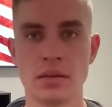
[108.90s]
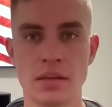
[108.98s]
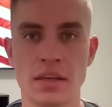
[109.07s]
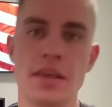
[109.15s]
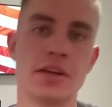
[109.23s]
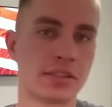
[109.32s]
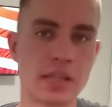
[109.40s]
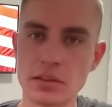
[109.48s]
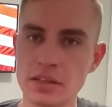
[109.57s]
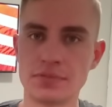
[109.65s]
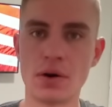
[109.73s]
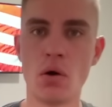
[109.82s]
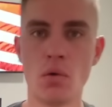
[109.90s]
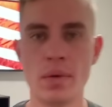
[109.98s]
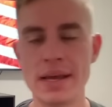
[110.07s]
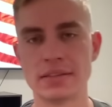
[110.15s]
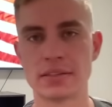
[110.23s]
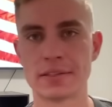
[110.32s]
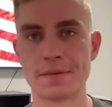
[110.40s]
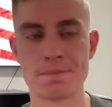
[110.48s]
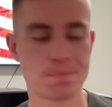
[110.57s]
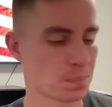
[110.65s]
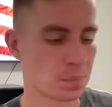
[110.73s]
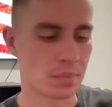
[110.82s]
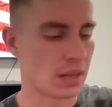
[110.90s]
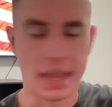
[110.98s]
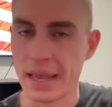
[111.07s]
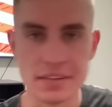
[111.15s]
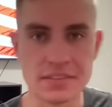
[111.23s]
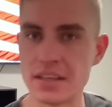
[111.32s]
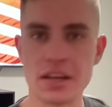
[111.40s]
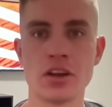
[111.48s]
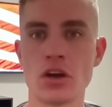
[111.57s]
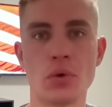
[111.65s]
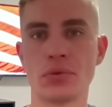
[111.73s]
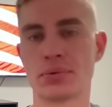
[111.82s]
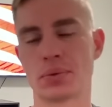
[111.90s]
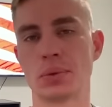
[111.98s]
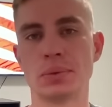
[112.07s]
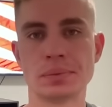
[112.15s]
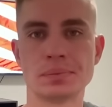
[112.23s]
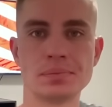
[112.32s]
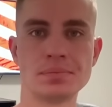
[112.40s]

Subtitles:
Here's how the vote went. It didn't go through.